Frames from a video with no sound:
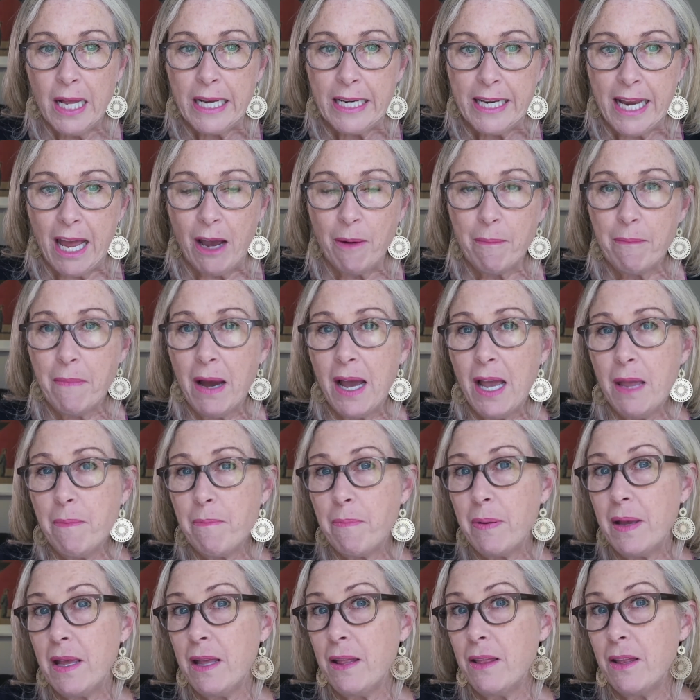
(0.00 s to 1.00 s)
Now, it
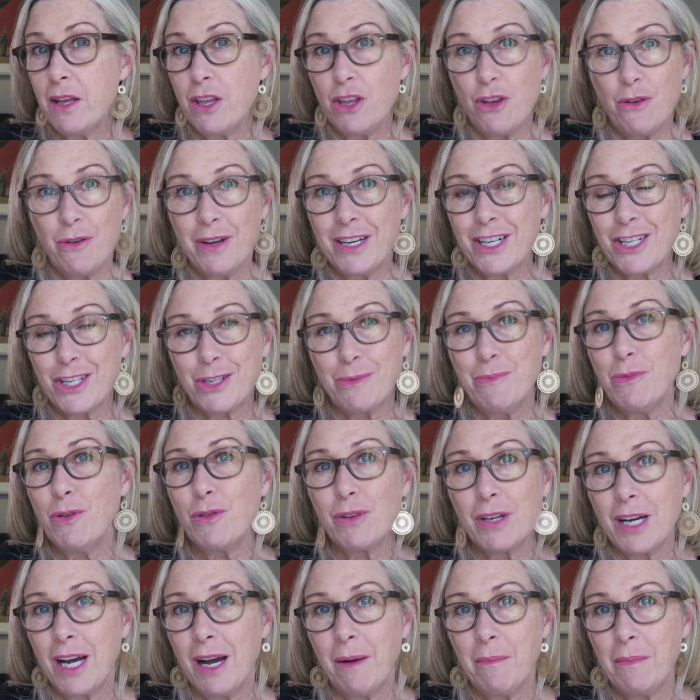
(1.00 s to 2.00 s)
might be that you're in a
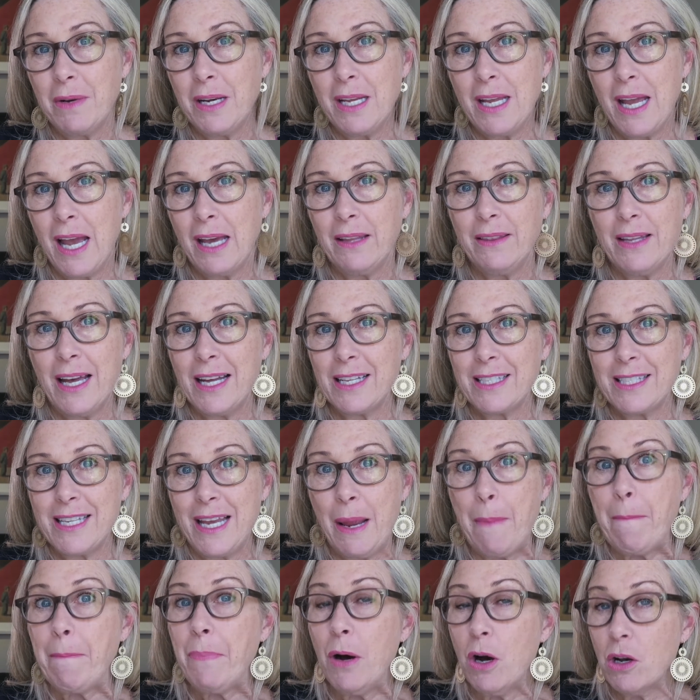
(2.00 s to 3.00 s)
small company and that's
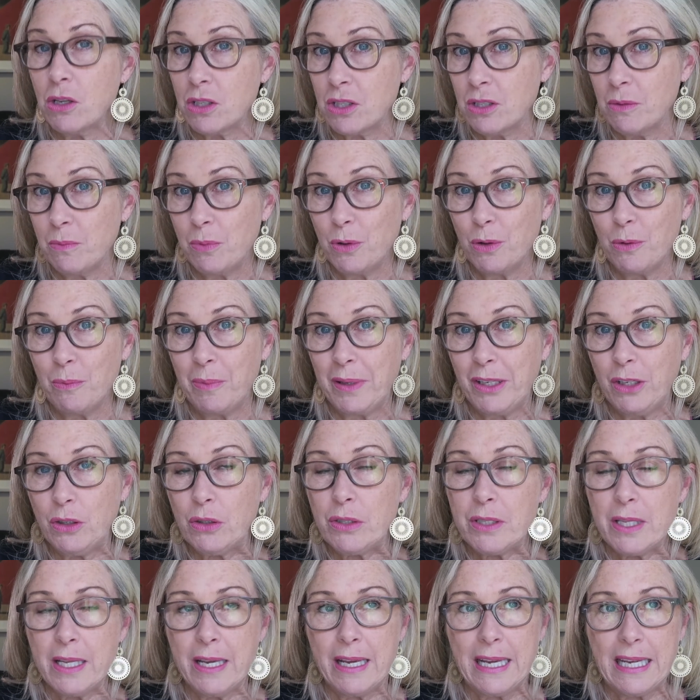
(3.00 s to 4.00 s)
impossible
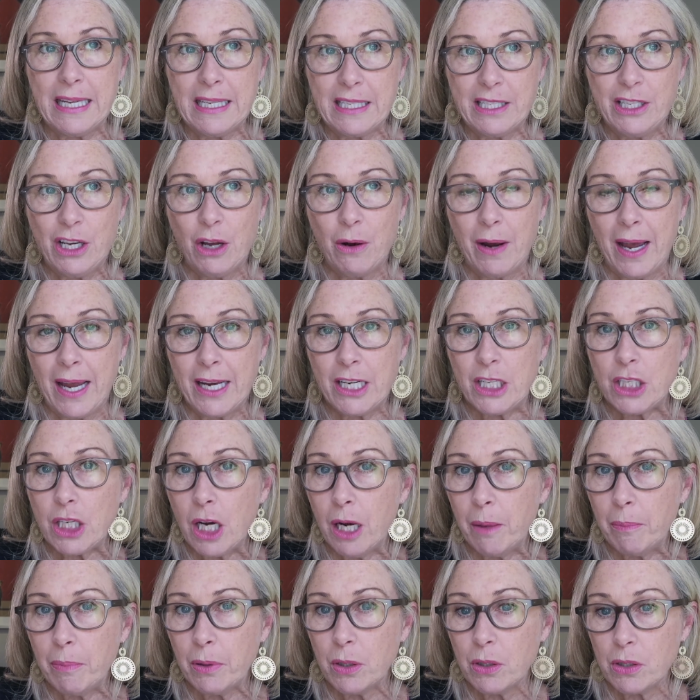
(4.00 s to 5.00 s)
because there is no H
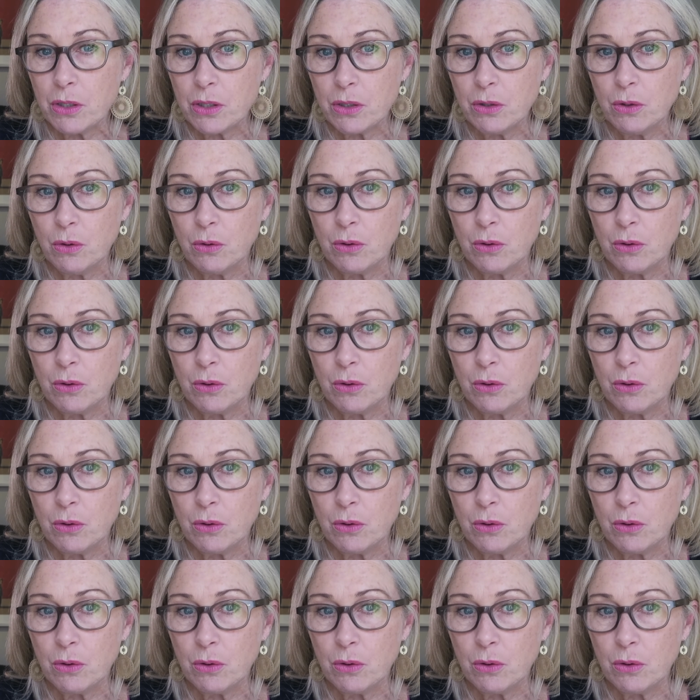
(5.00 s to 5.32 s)
R person,